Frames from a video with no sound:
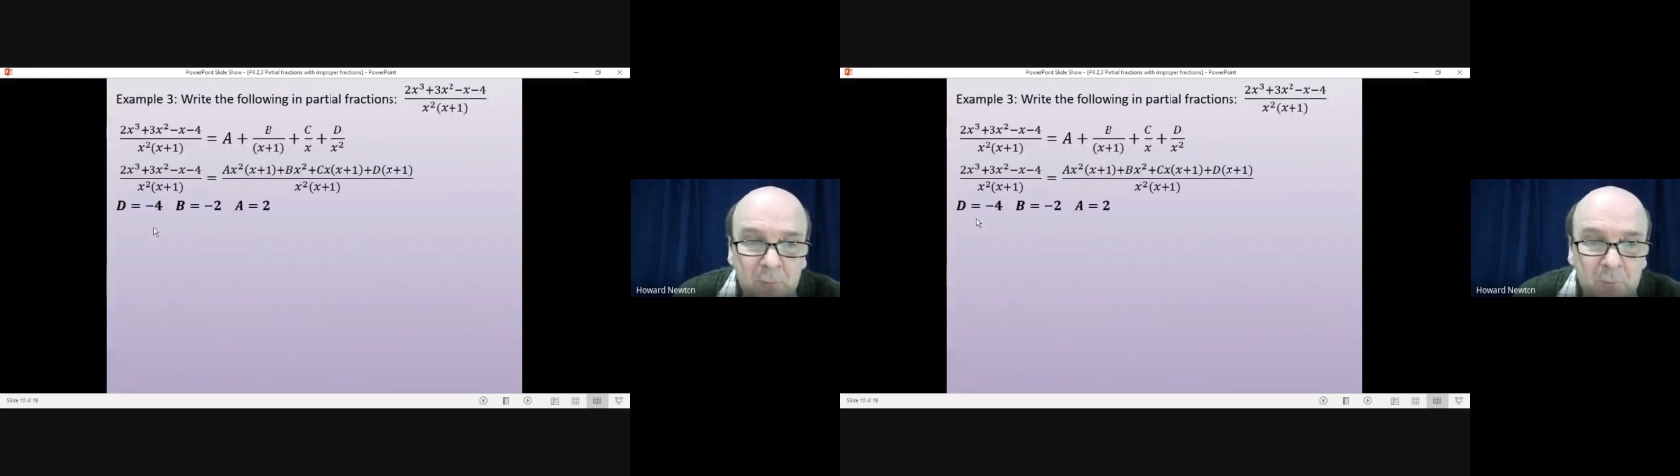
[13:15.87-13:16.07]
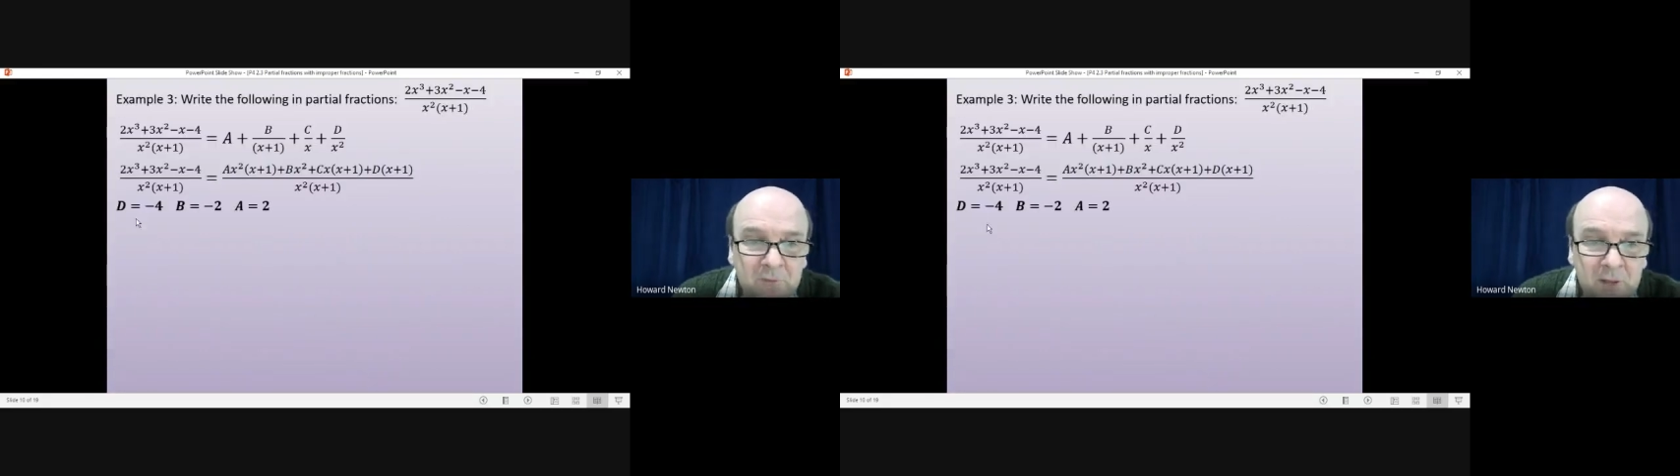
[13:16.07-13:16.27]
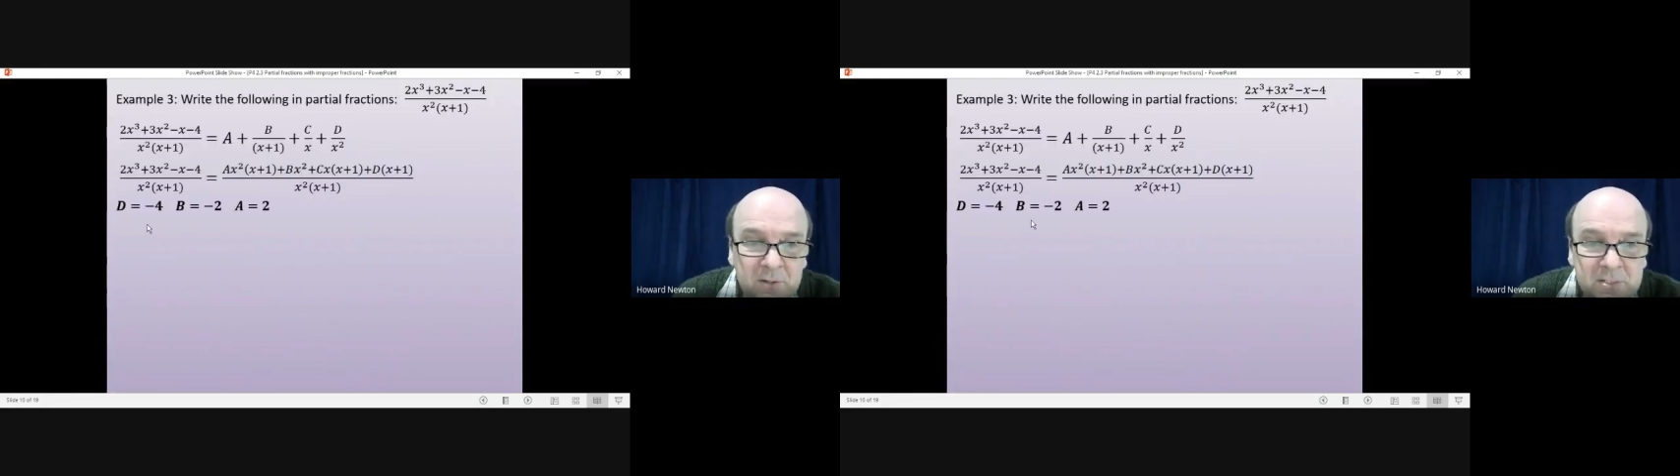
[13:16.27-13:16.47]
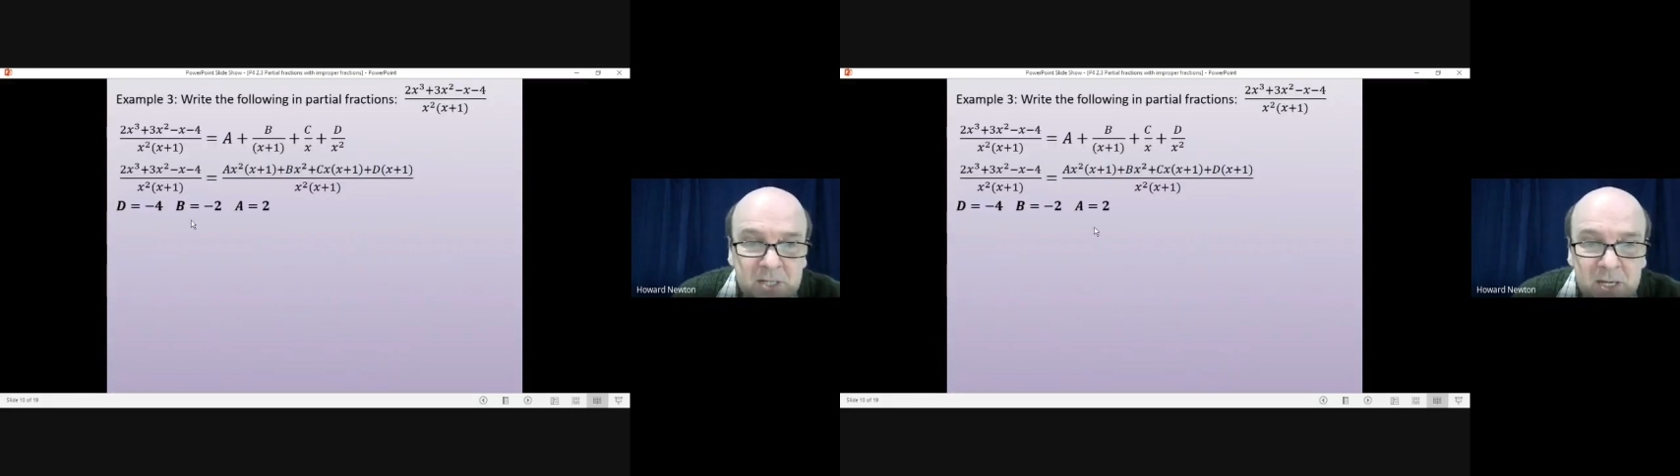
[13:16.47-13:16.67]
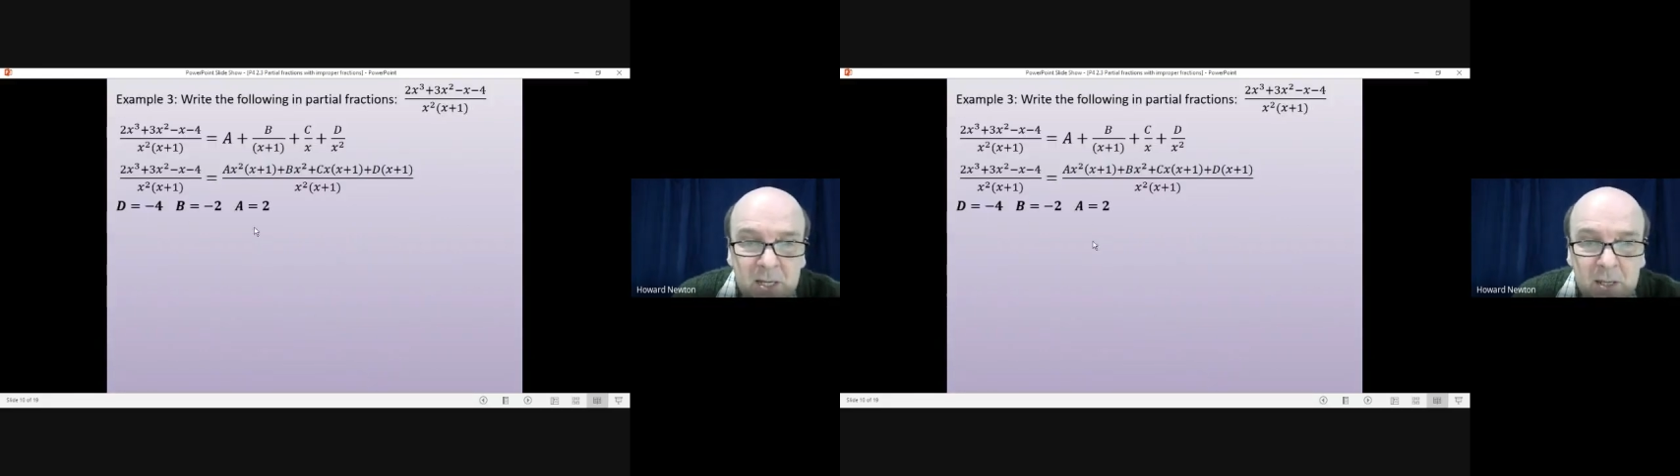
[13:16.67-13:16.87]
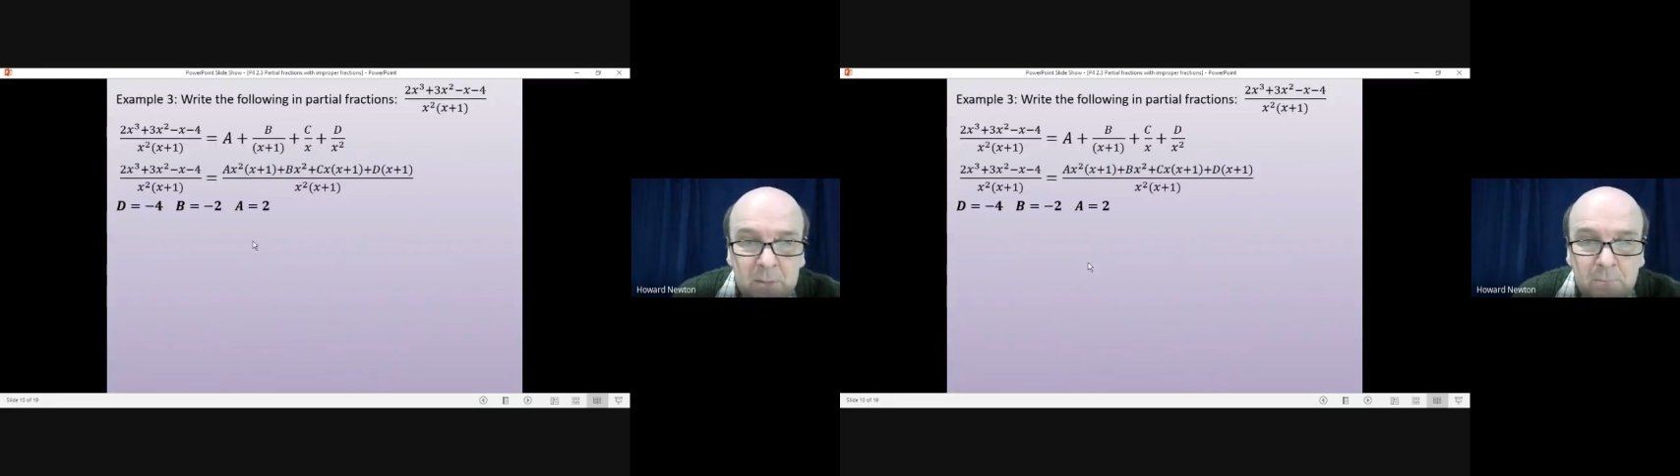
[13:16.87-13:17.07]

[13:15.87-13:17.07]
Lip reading: We found d,